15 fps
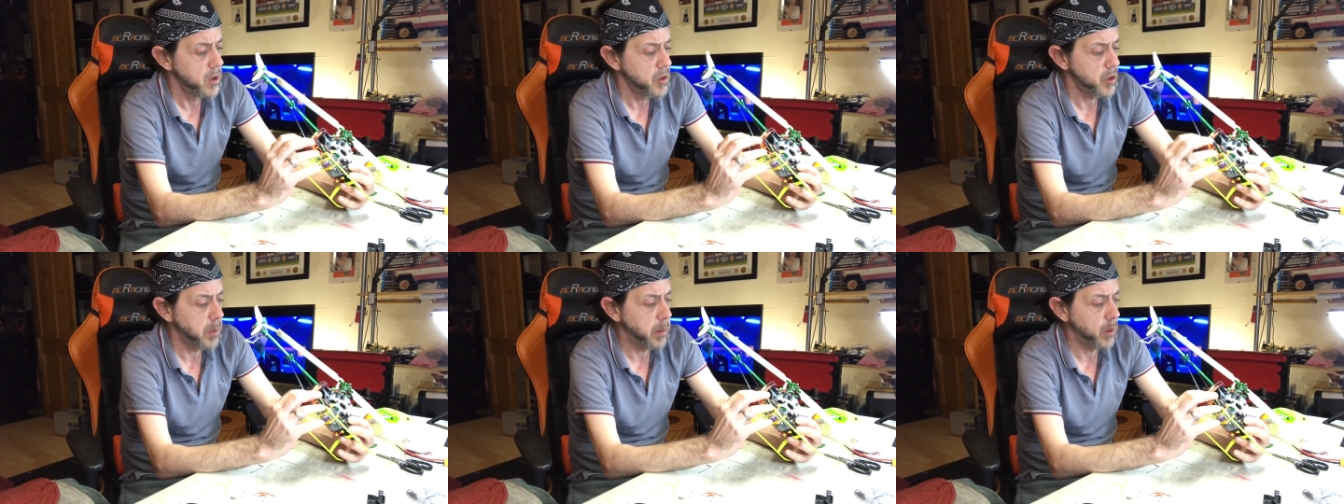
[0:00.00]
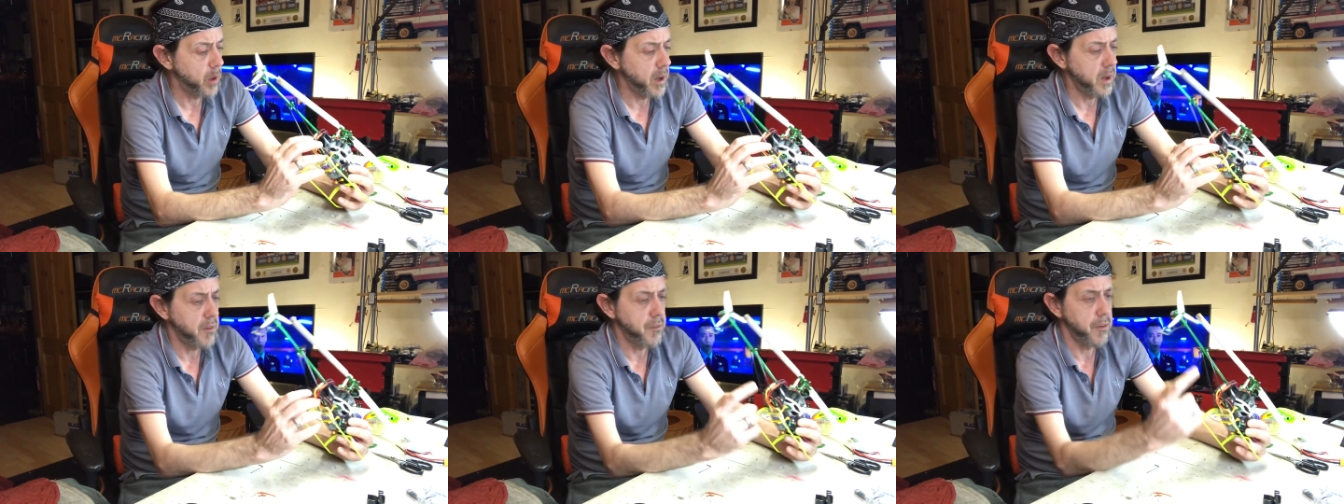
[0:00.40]
to plug
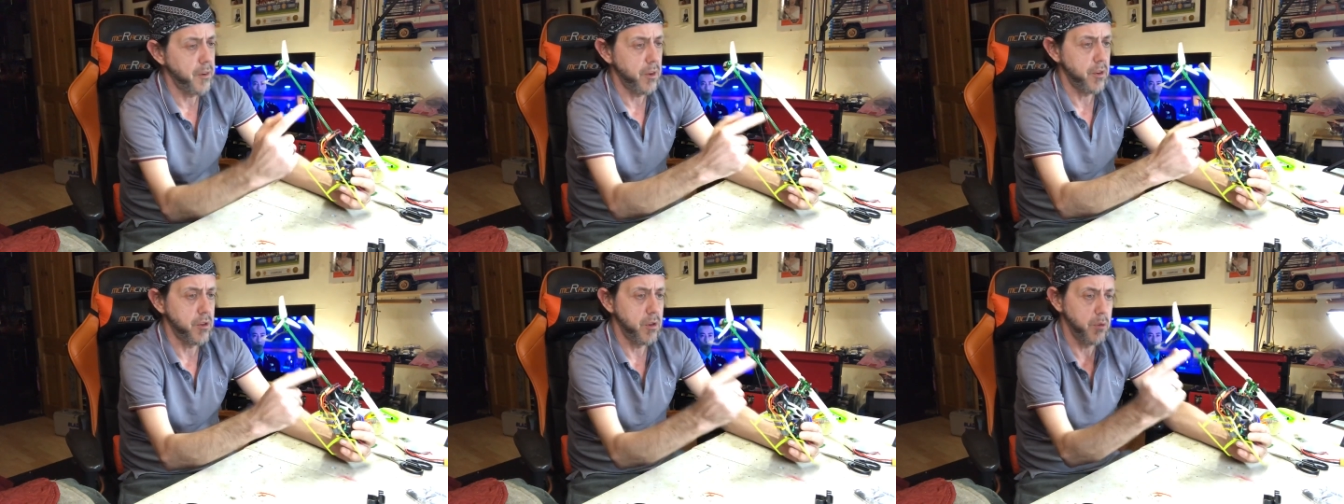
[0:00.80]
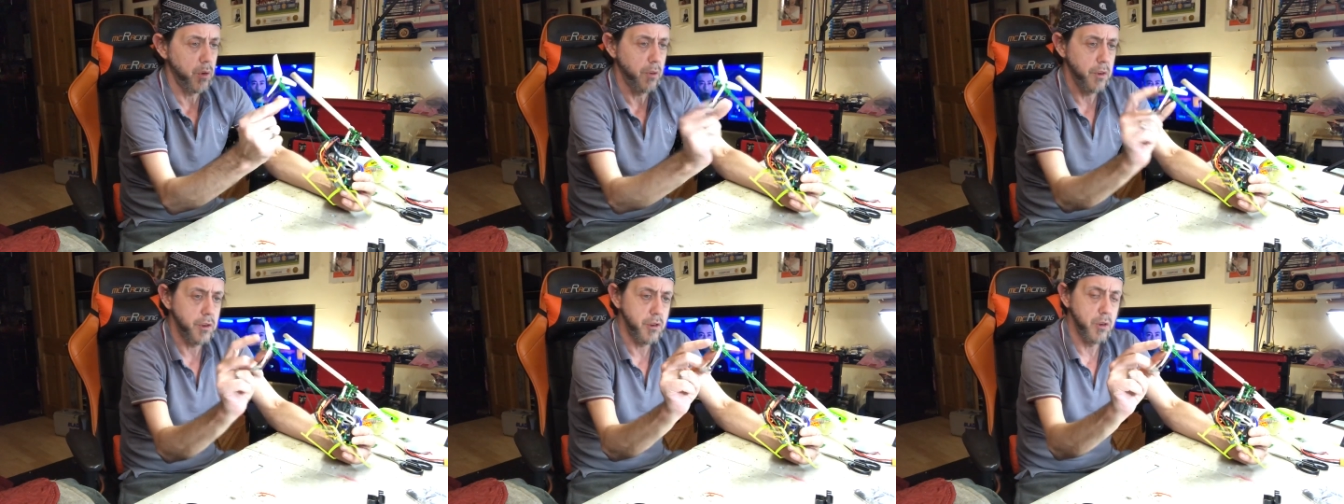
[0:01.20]
in to run
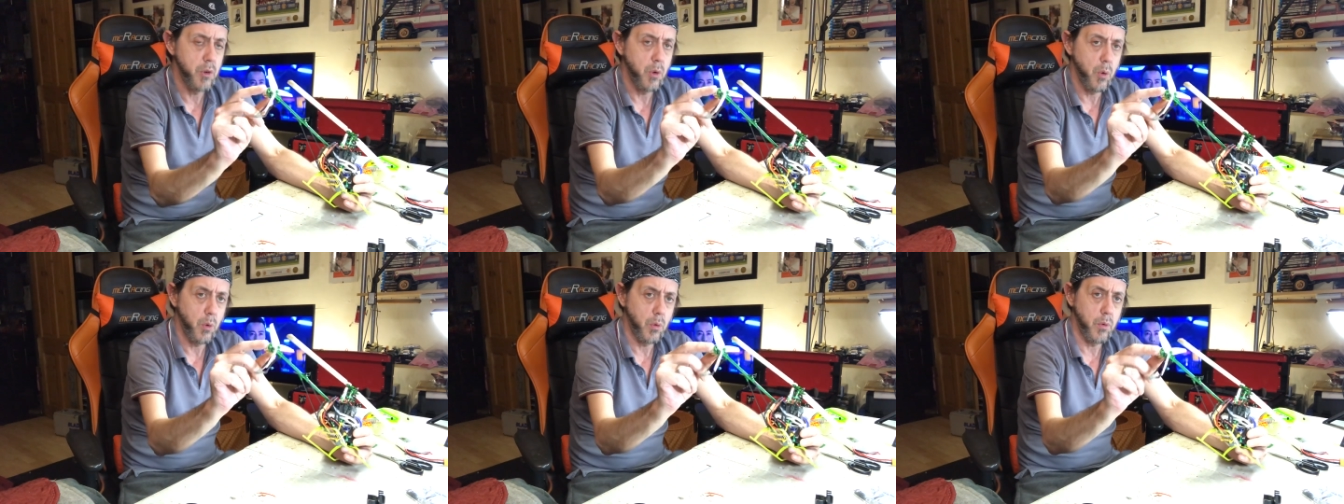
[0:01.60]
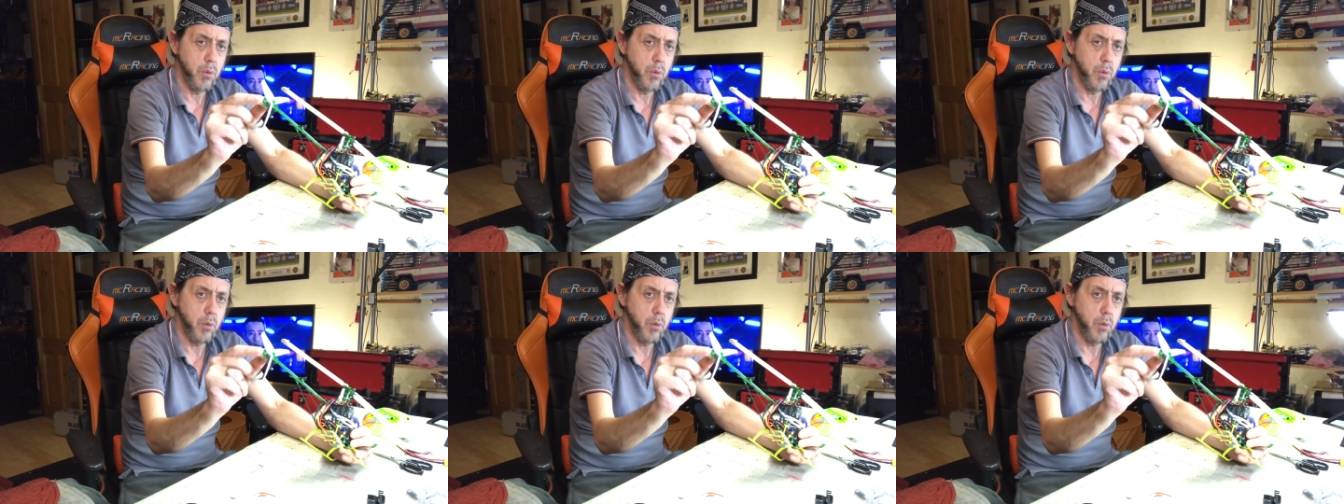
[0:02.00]
the dual